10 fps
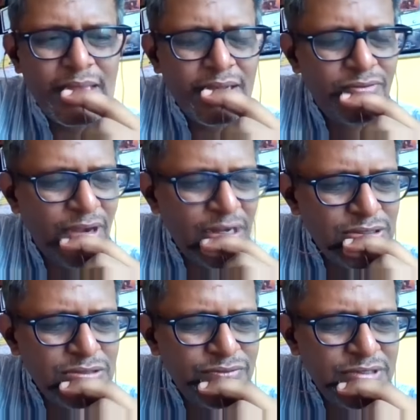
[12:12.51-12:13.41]
Why
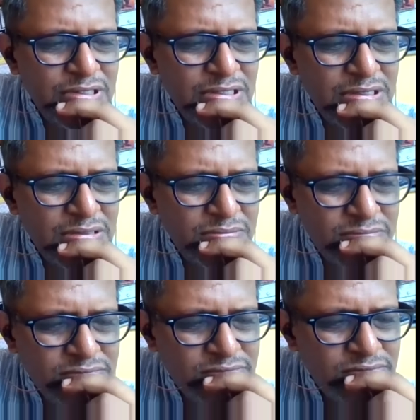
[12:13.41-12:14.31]
do we
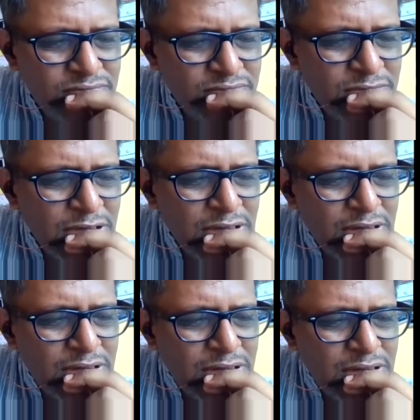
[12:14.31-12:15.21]

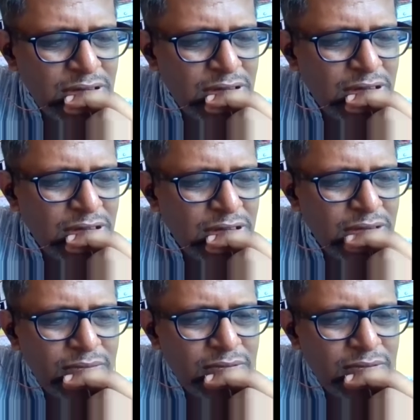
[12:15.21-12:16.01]
uh,